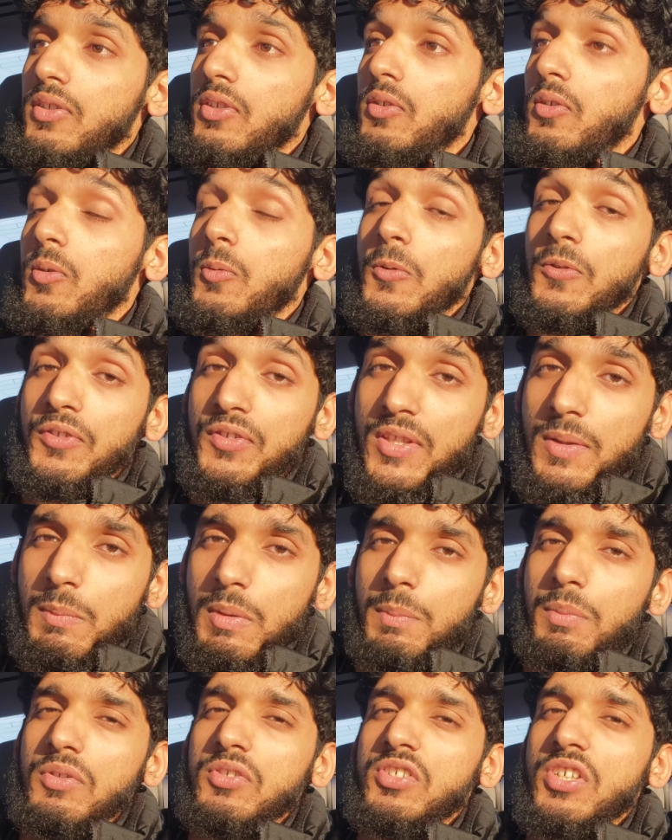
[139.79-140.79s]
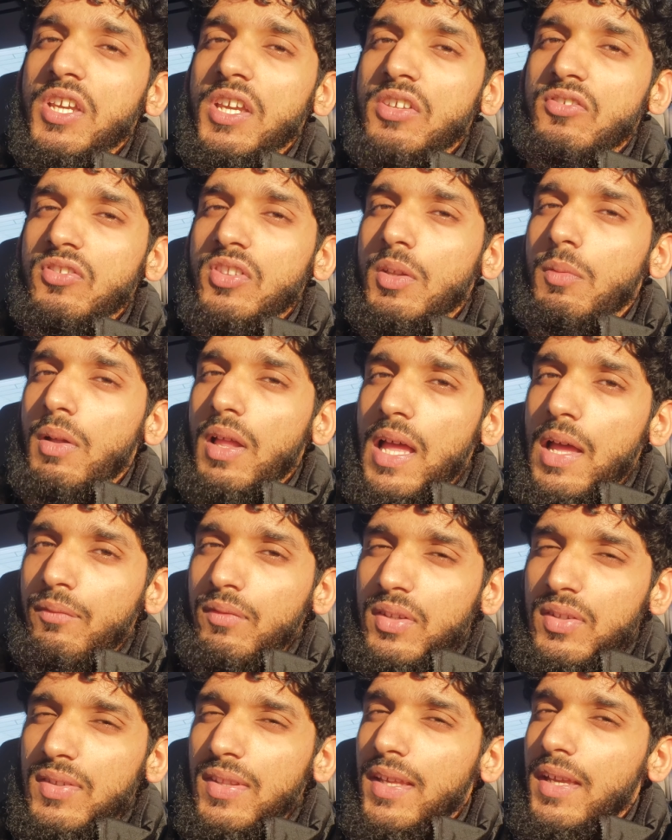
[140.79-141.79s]
you will see people change and they will have
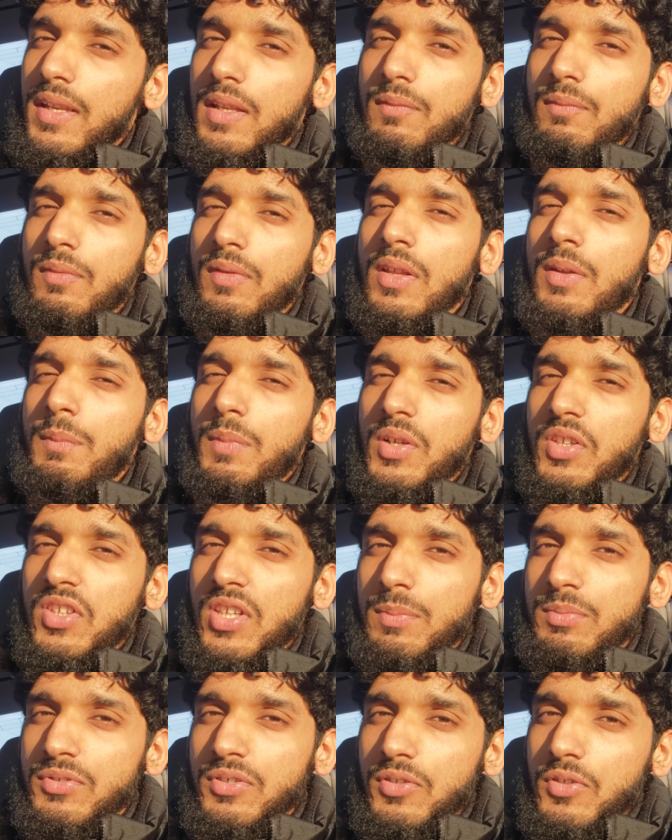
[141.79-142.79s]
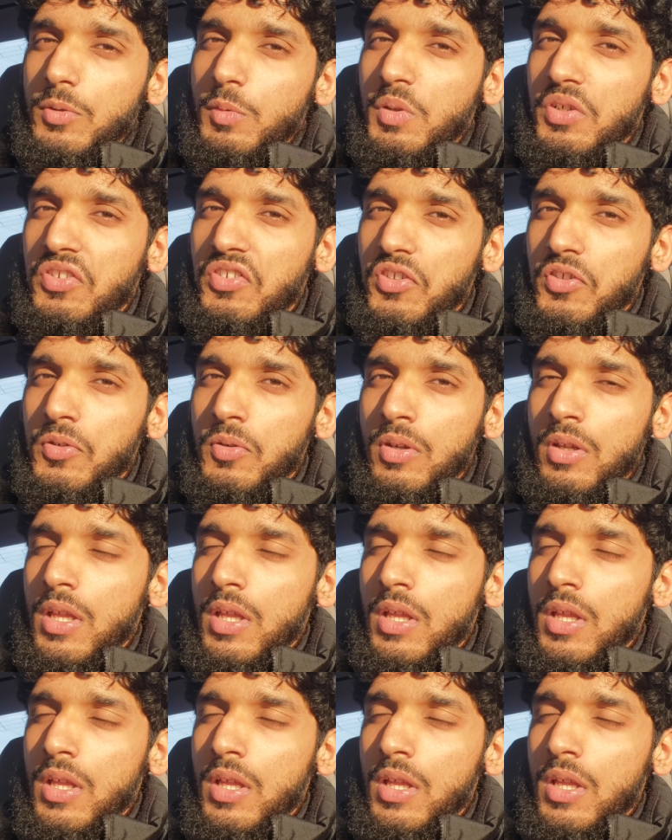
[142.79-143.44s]
this negative perception towards you.